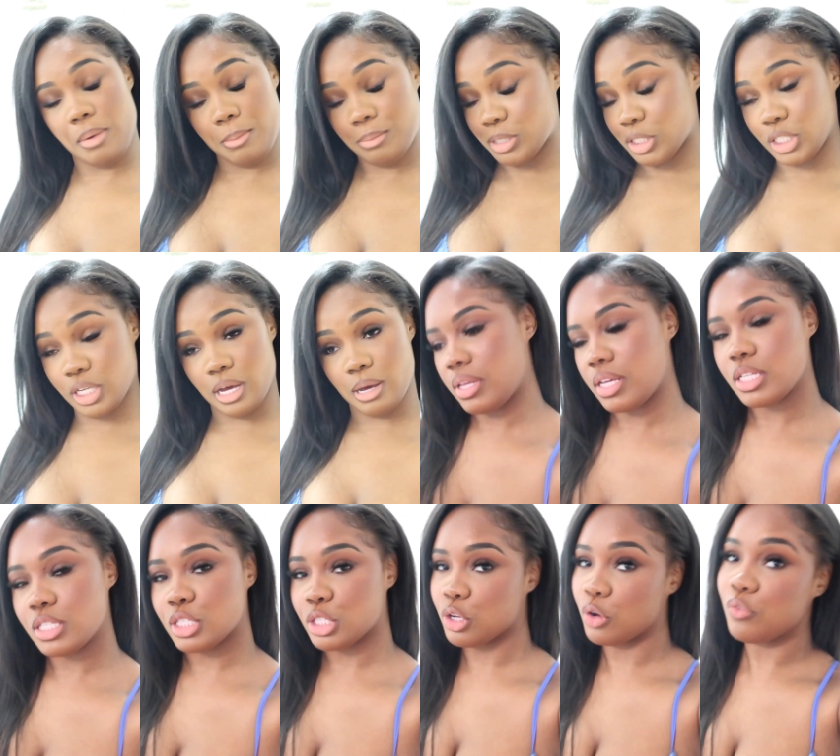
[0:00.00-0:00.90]
membership.
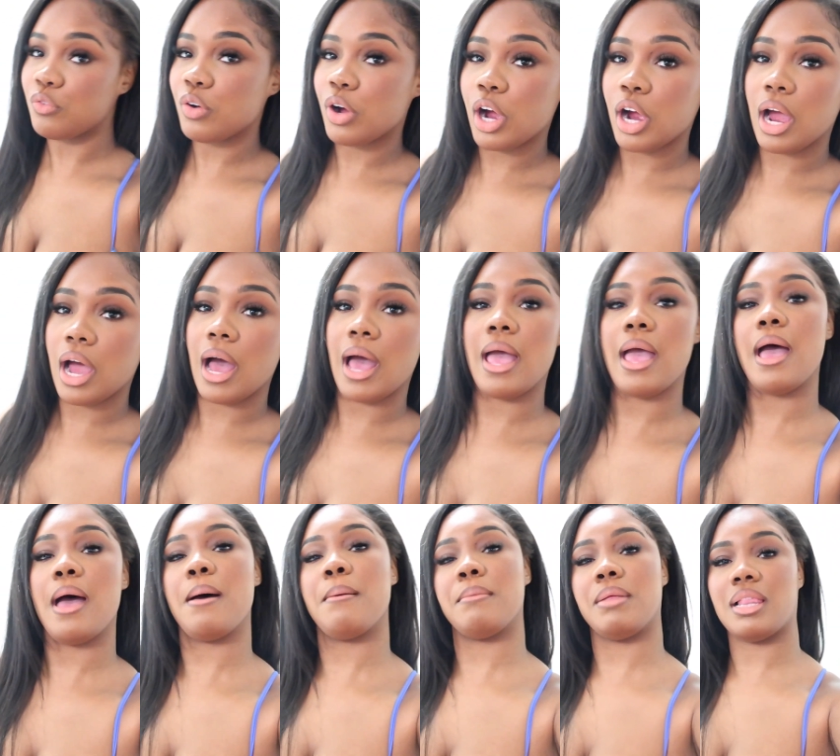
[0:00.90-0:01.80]
So far, I
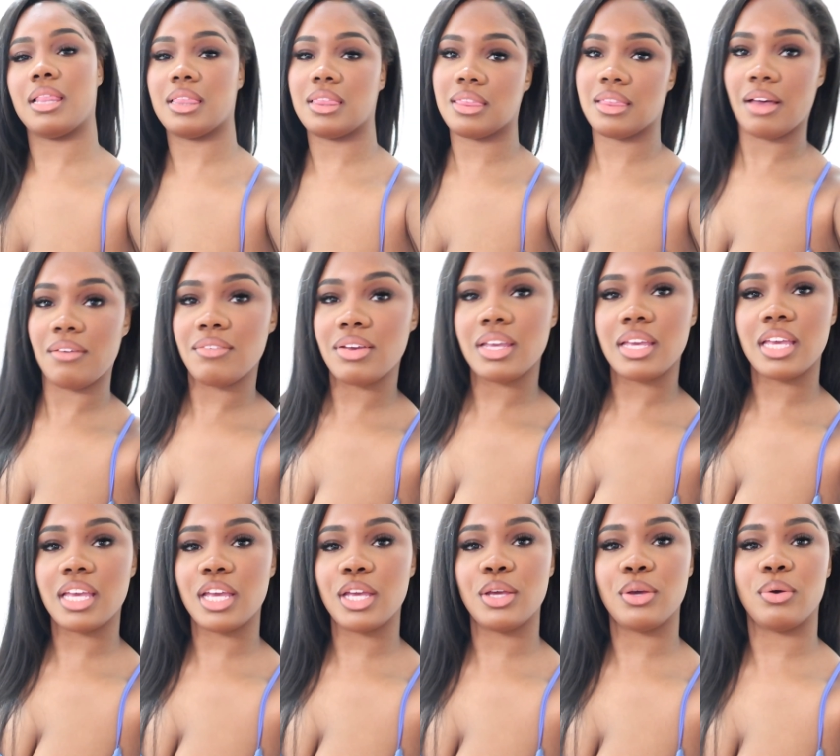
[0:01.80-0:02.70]
am loving
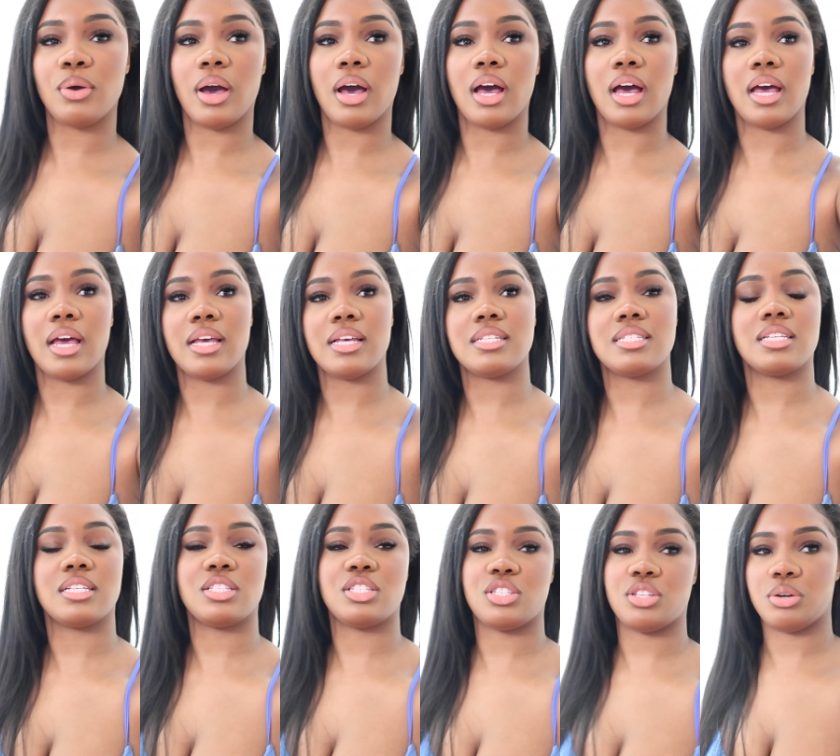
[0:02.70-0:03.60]
it, you guys.
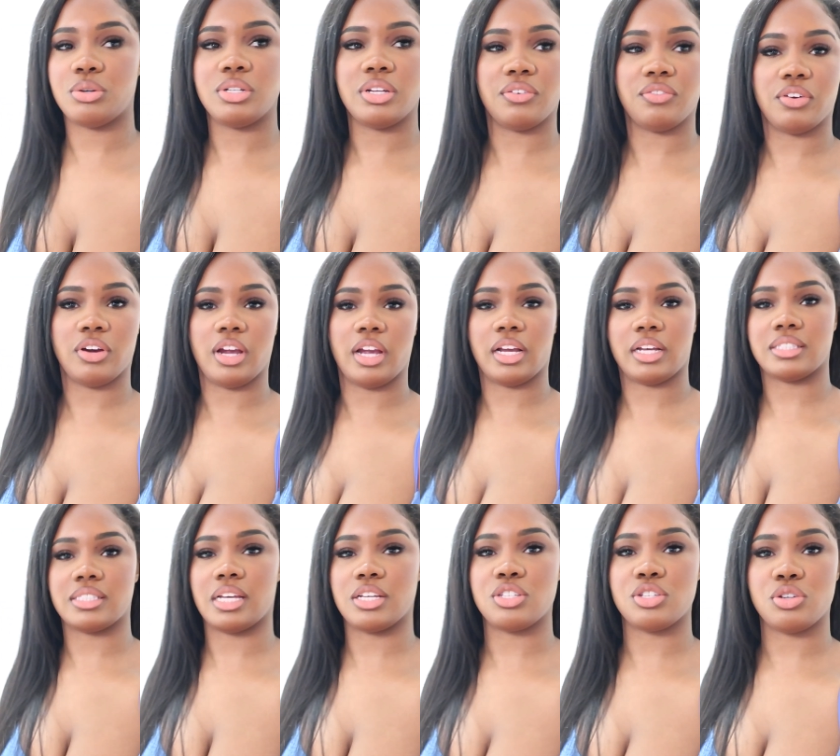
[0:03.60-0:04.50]
It's so different,
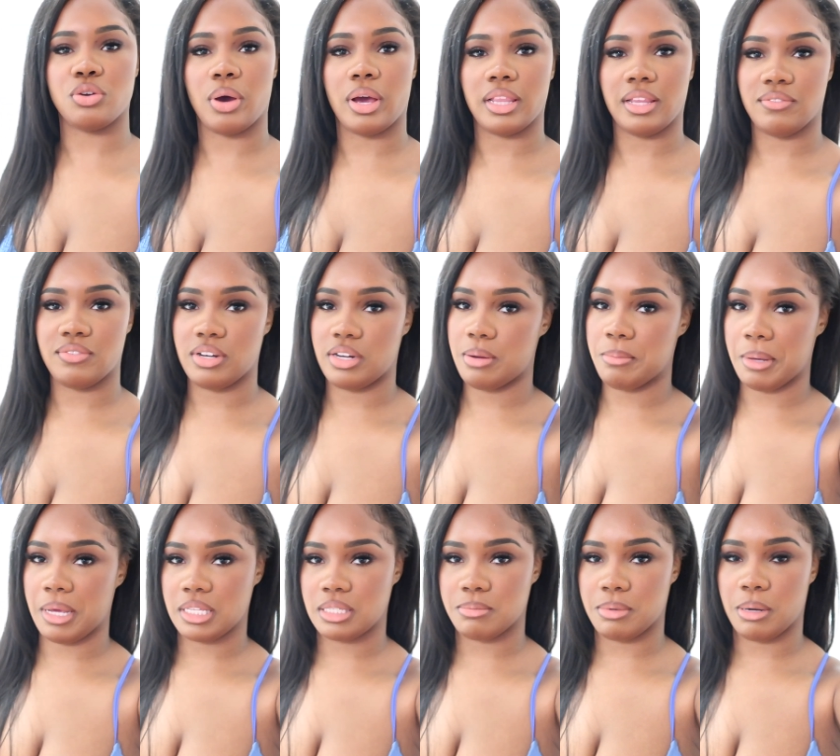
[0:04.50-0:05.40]
because as you know, I lived in a
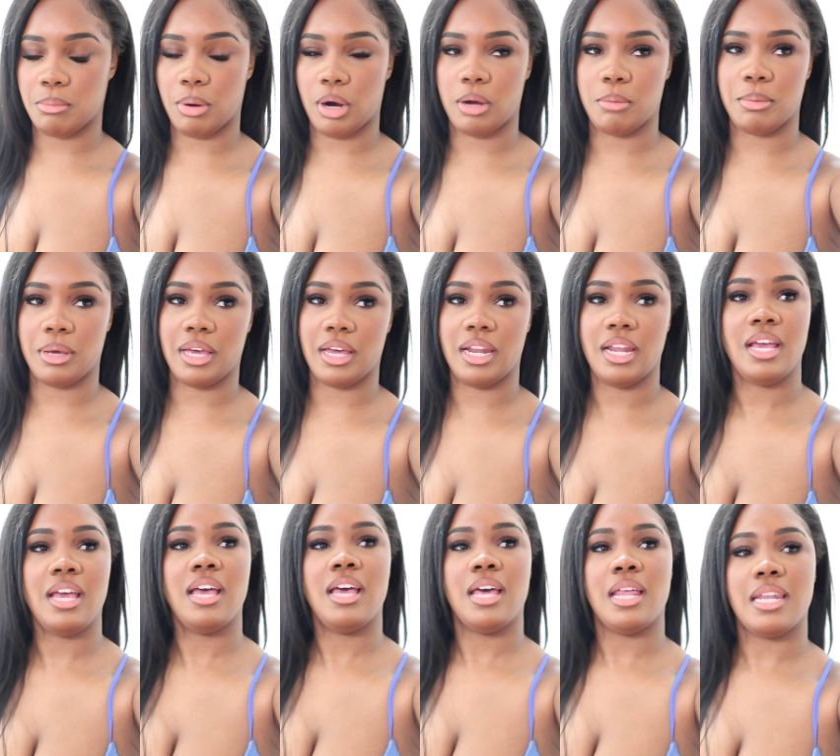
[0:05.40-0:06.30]
basement apartment.
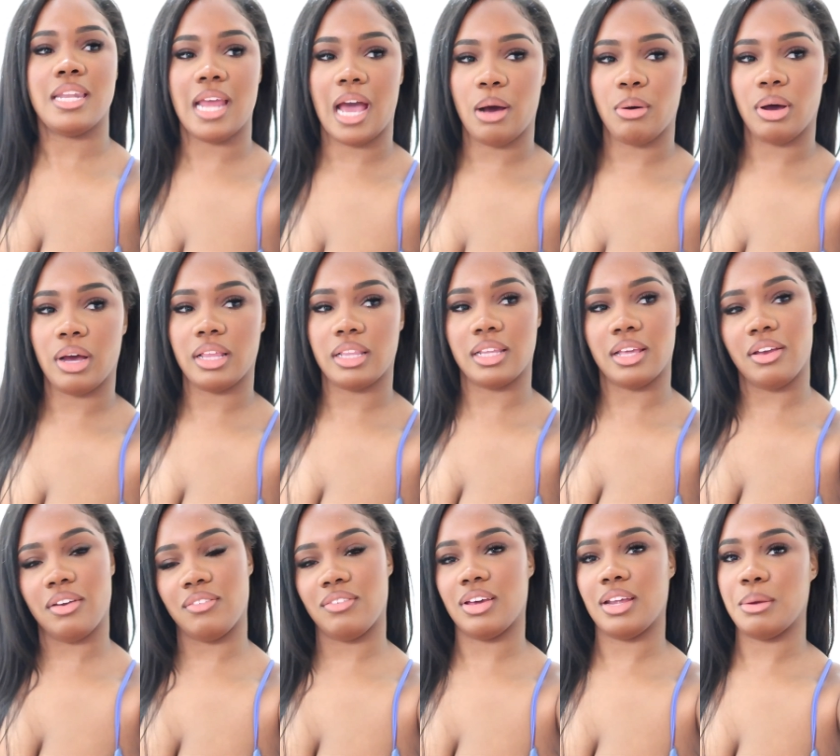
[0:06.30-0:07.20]
Now I
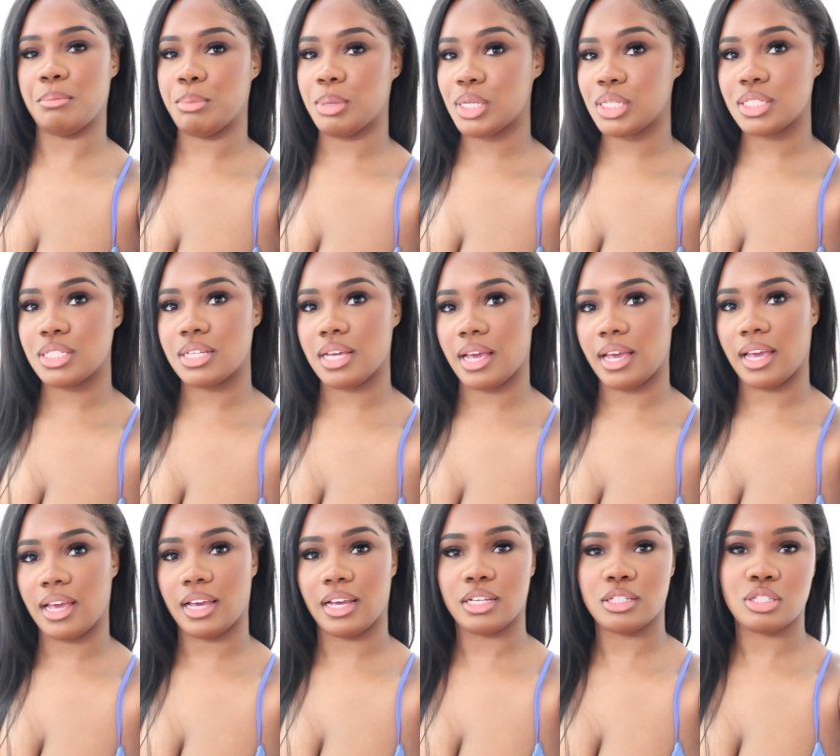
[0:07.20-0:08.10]
live in a
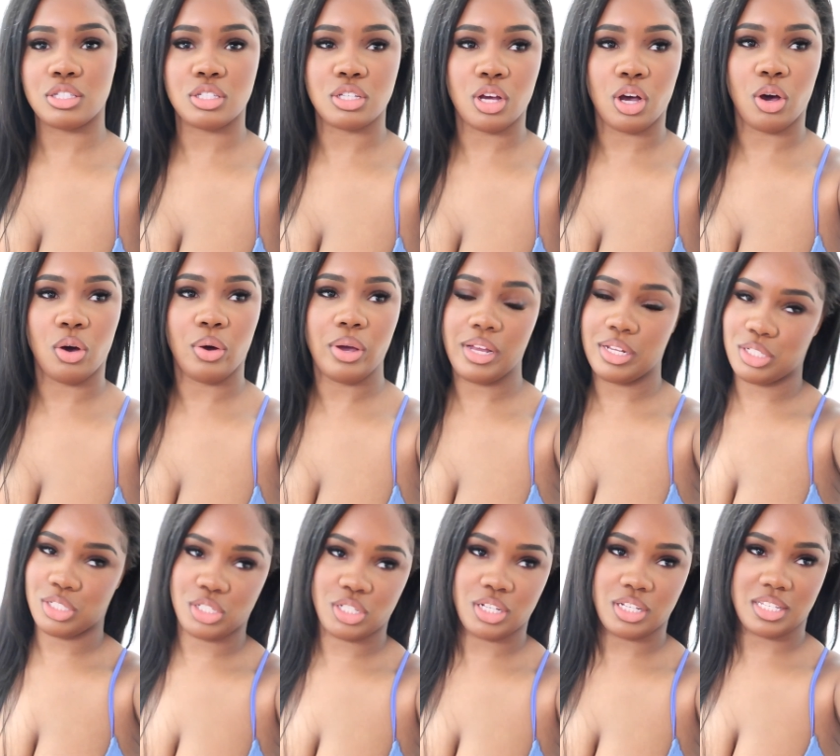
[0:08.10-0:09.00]
building, so
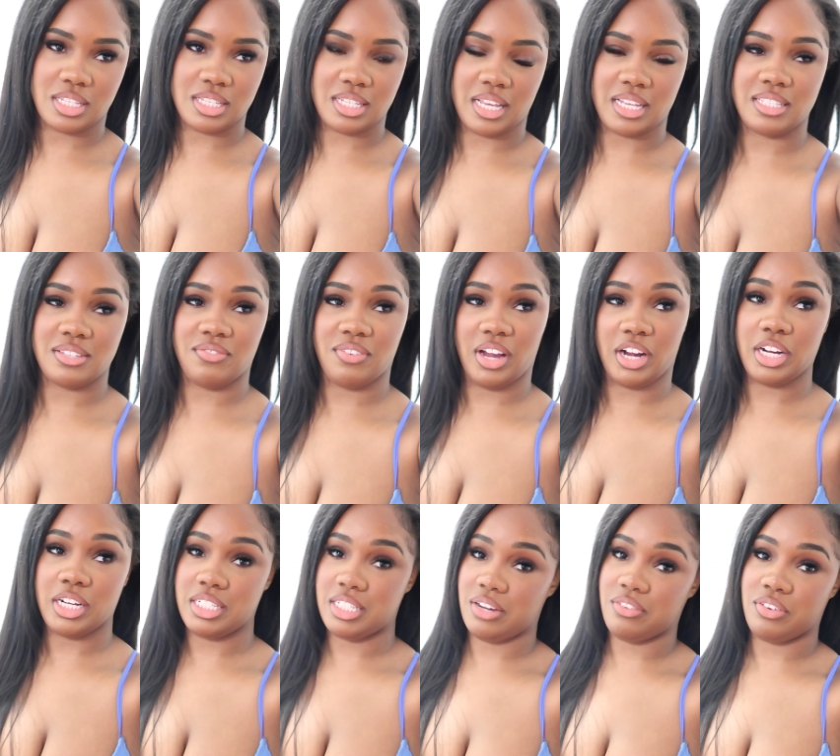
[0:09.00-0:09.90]
it's just, it's
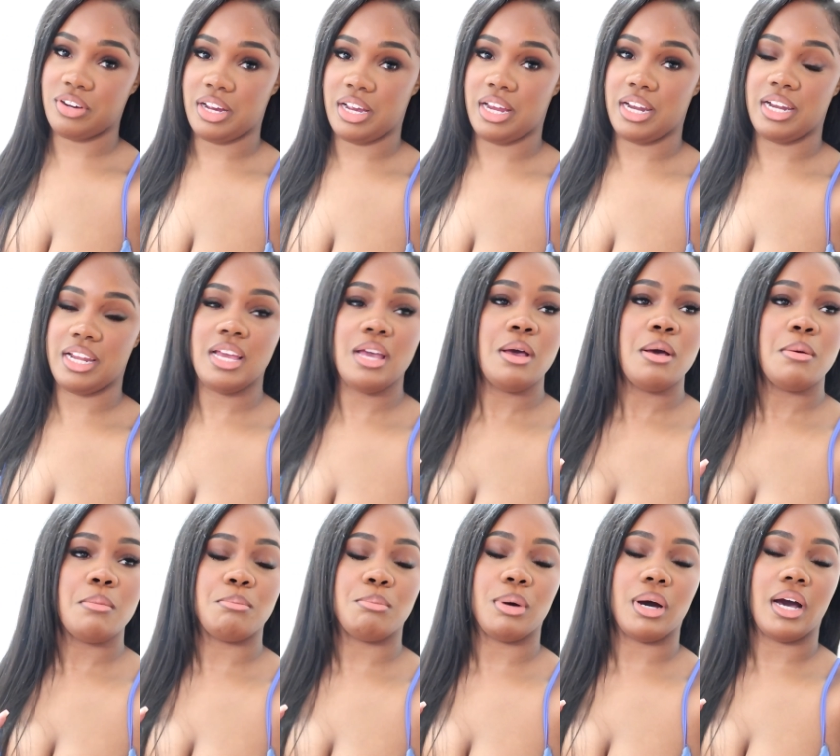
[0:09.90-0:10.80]
very different,
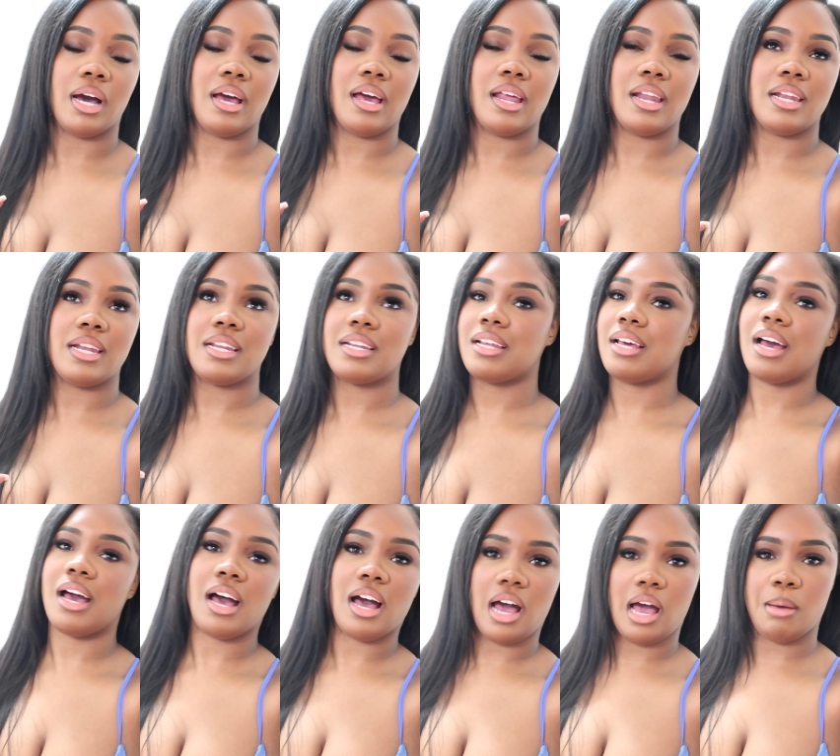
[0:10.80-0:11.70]
but
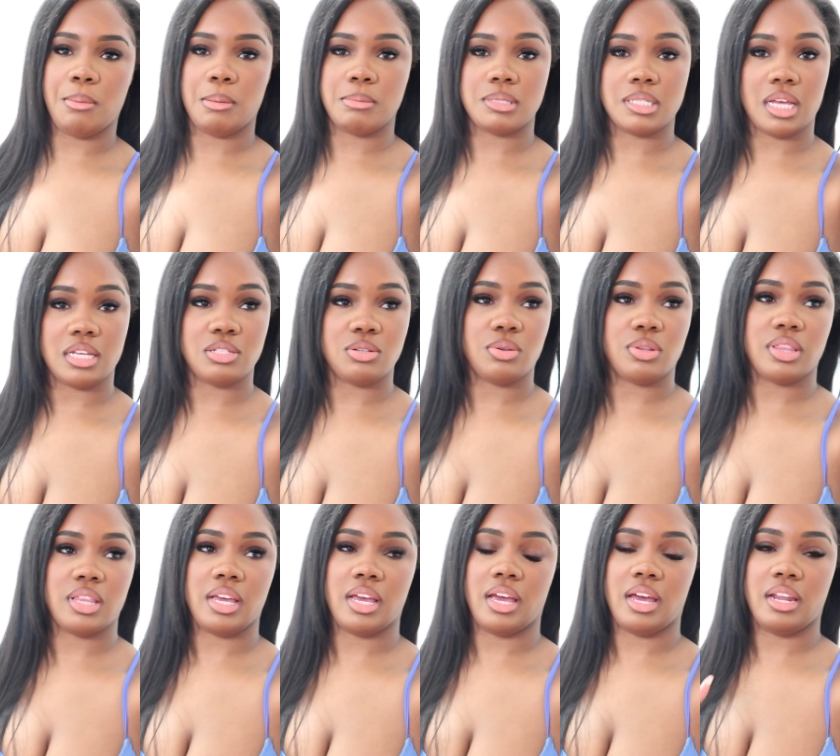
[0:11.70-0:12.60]
I'm obsessed
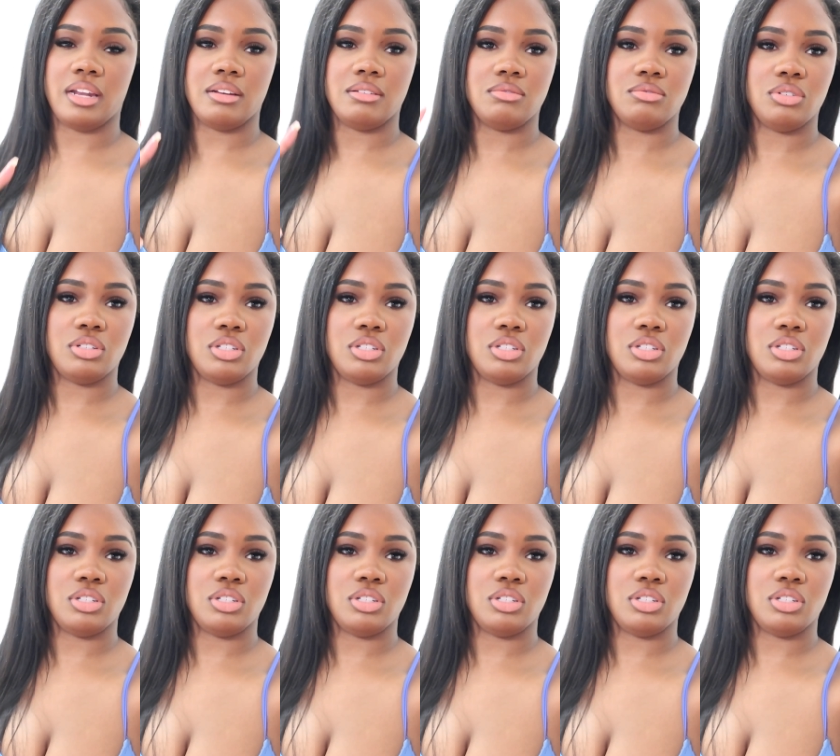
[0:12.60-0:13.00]
with it.